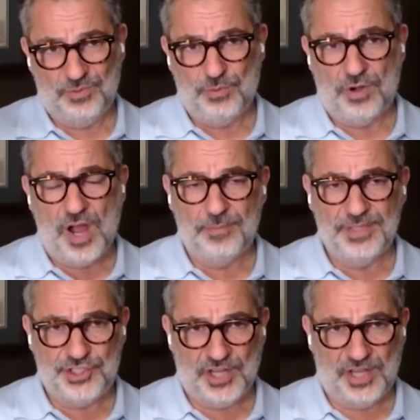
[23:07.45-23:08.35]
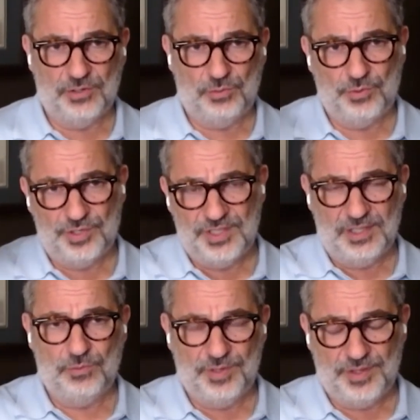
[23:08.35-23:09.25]
We were omni-channel. We were
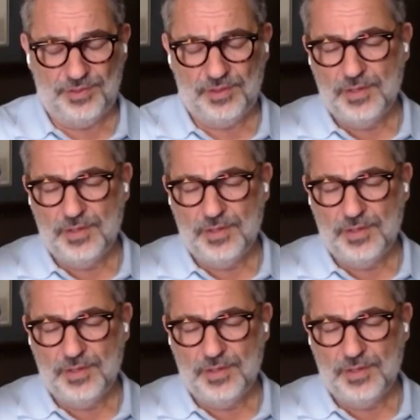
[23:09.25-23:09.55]
dealing with